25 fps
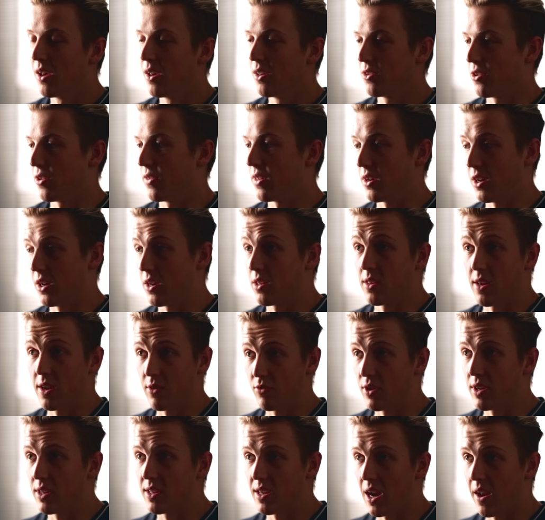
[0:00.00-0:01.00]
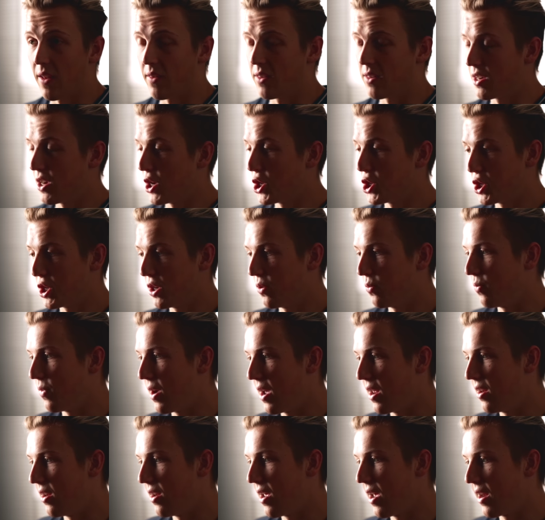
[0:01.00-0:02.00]
So that, because they restarted the session, and,
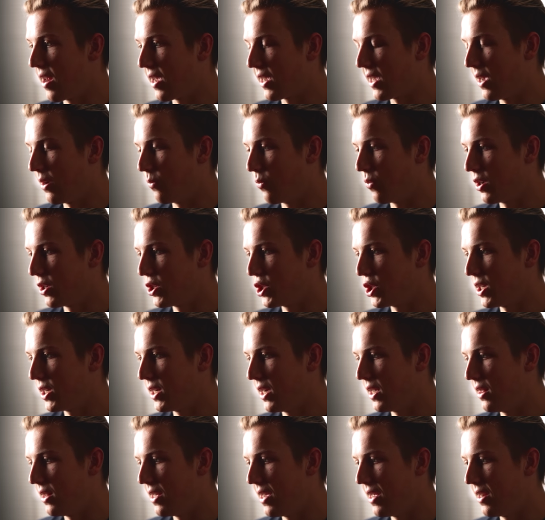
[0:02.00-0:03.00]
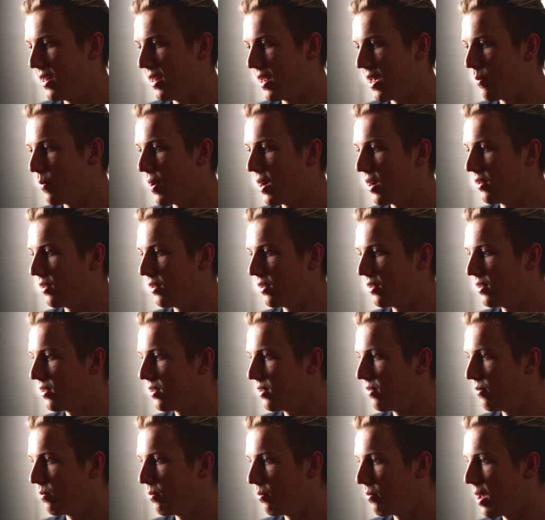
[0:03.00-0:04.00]
and, and I kept watching, and then about
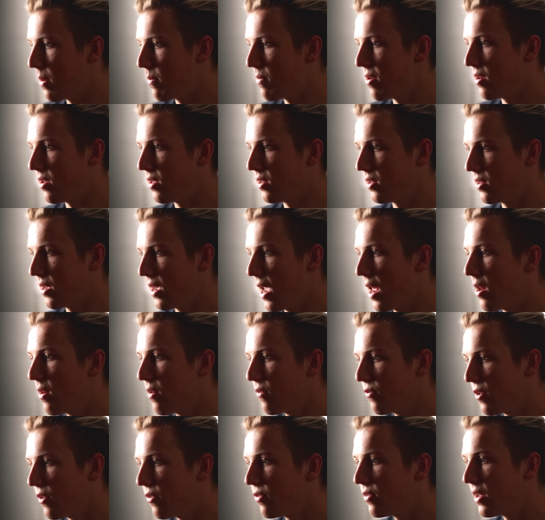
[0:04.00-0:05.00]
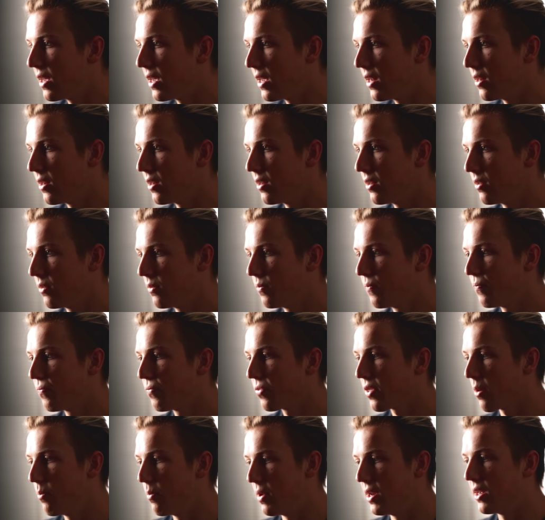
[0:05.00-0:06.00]
maybe ten, fifteen
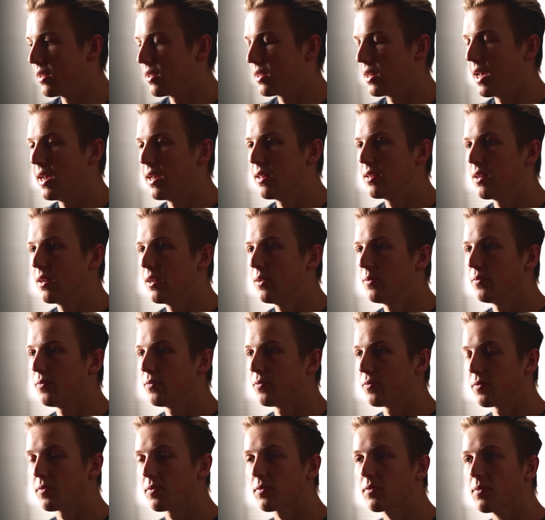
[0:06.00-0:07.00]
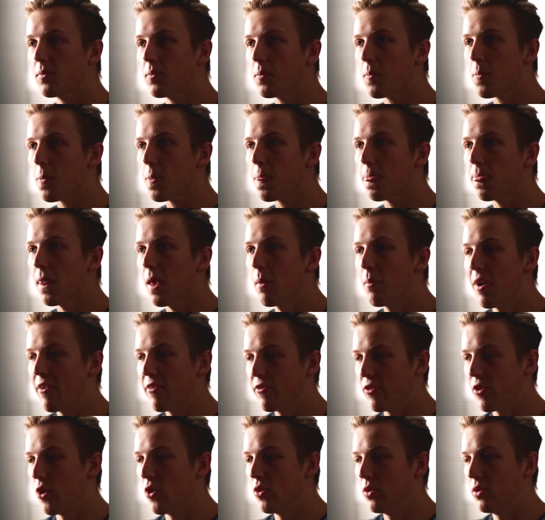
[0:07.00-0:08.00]
minutes later, my
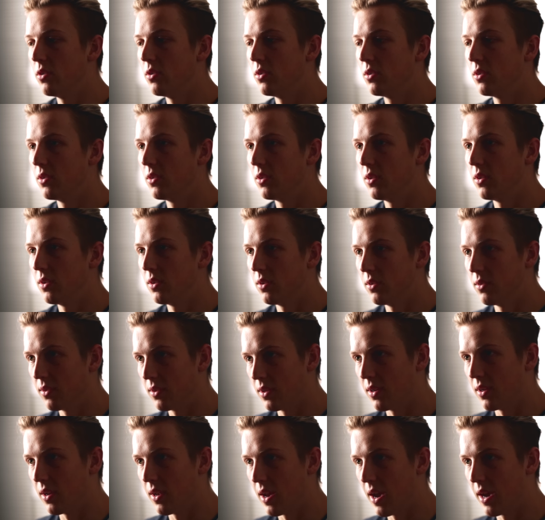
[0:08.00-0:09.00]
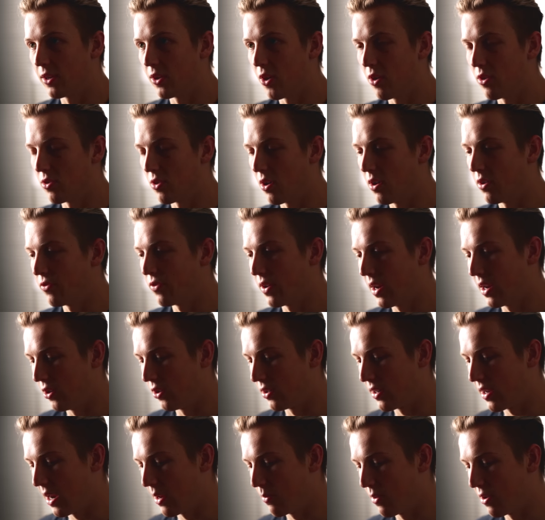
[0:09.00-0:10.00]
phone uh, goes off, and I
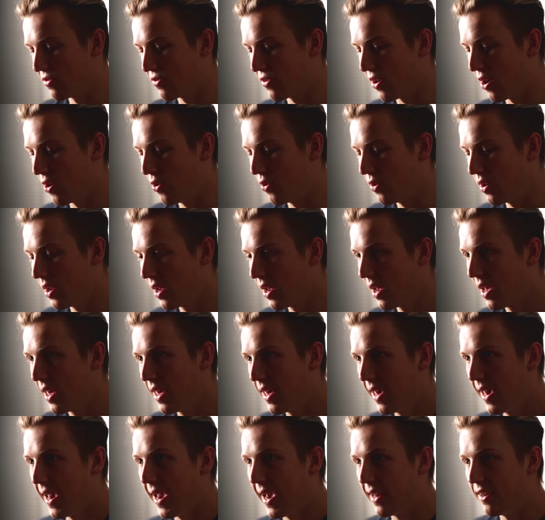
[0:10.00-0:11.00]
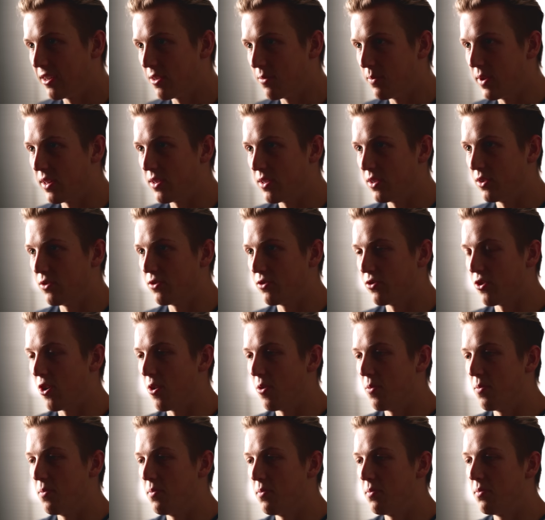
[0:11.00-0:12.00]
look down at my phone, and it's a message
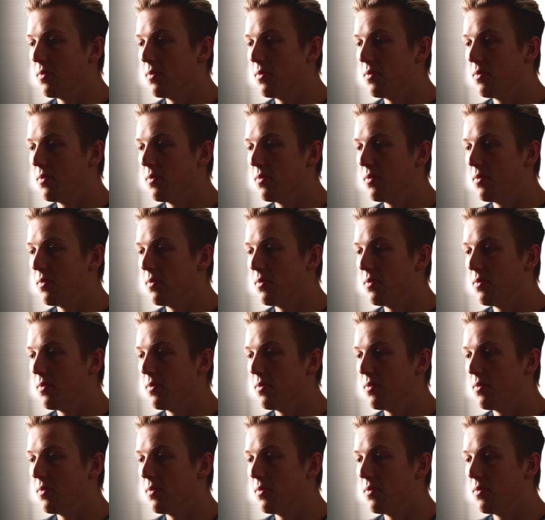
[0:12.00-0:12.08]
from